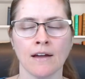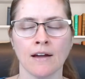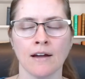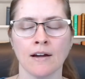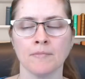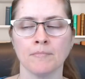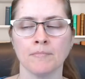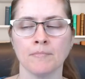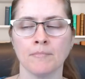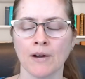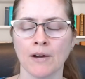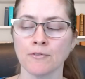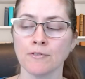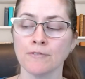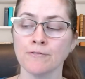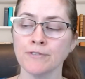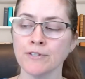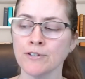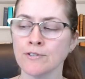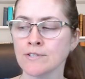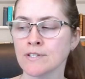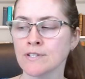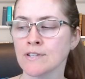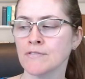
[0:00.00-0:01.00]
my
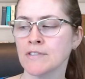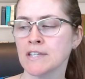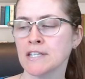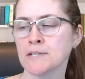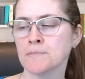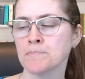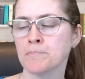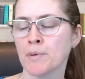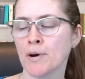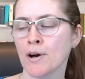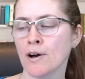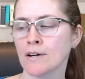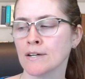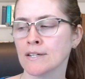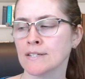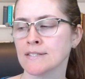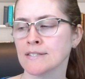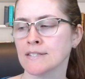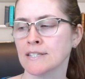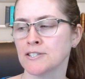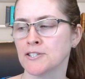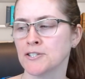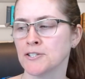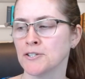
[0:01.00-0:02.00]
reviews of these books,
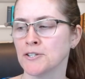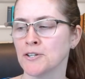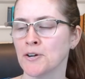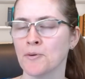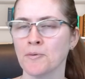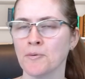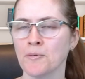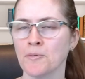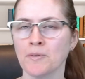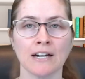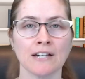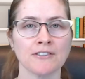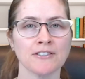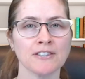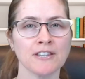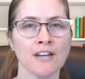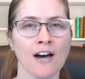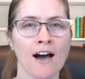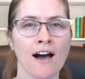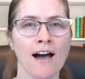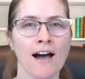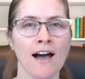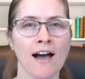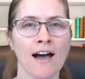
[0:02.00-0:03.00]
let you know what I
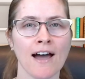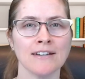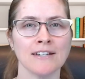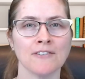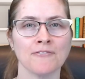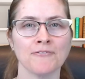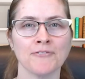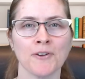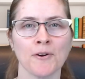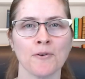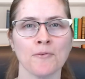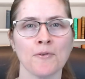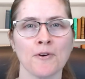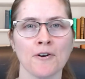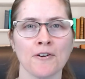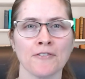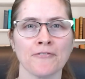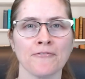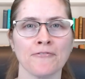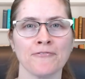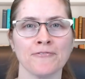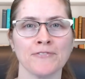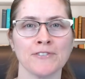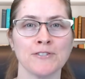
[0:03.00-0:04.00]
thought, if they're worth
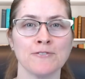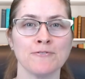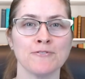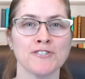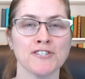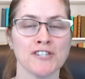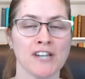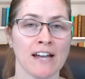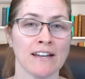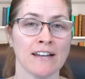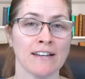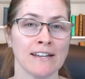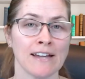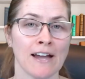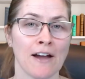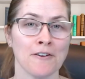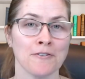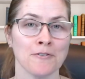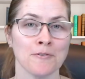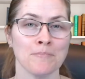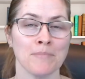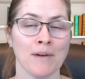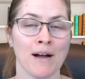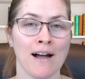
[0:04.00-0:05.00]
you checking out
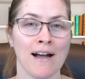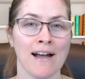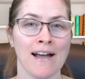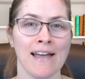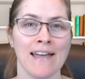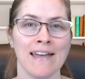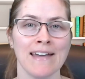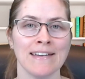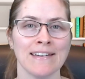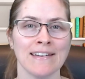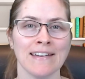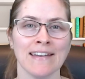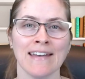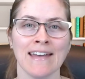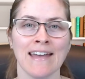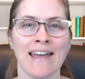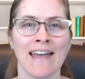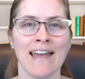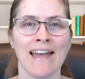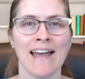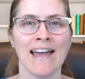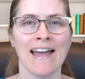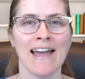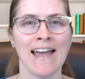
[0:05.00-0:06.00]
or buying.
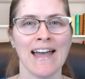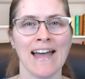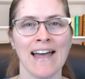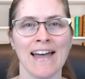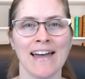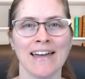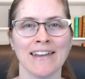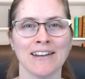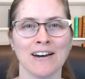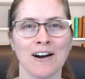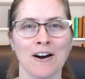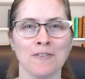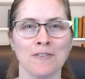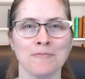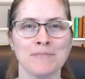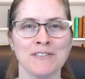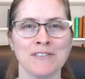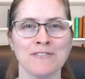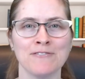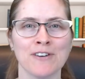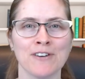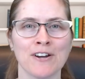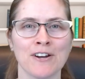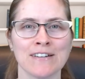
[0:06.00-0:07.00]
And I'll be
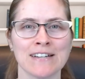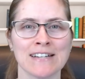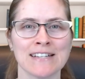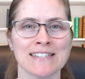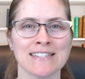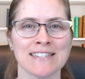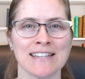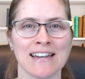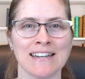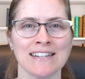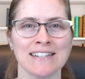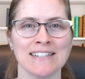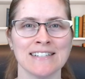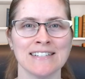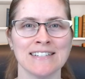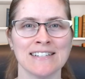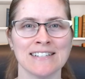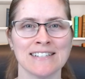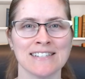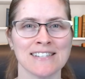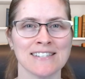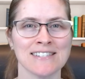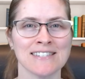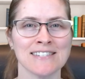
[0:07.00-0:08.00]
very excited
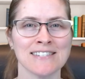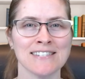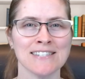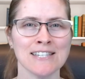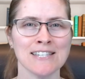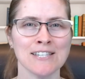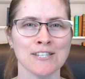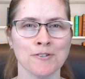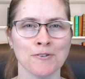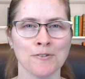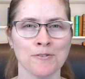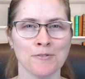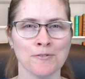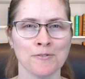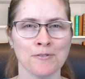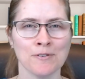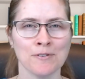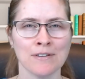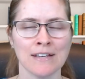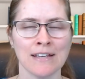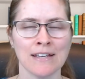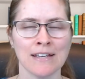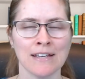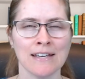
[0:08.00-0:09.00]
to see you
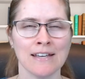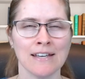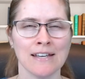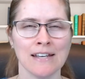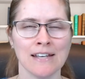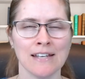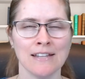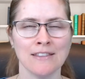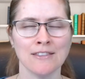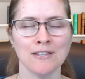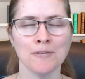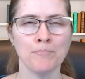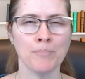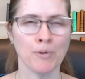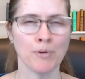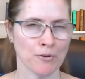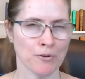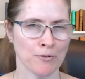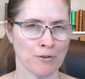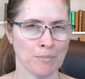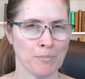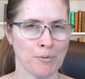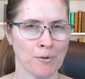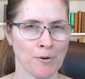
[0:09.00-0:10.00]
in the book
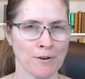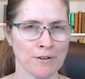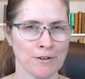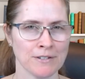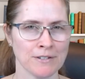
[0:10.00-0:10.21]
report.